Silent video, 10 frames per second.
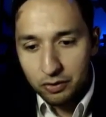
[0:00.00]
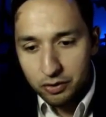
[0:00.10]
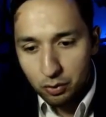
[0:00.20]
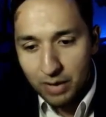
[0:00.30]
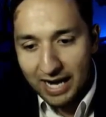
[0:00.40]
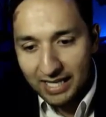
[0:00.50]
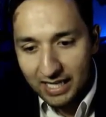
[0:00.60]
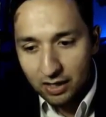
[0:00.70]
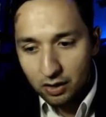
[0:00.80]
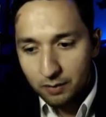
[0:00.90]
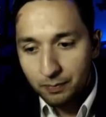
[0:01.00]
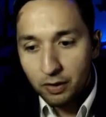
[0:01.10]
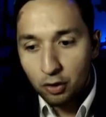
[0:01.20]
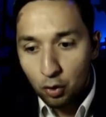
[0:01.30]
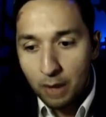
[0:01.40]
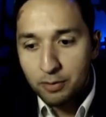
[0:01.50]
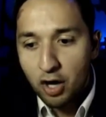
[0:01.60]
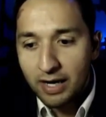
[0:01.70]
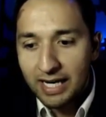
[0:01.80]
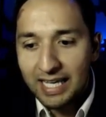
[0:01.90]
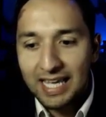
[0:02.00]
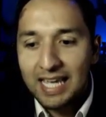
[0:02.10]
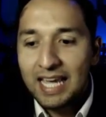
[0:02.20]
So right here, who I'm targeting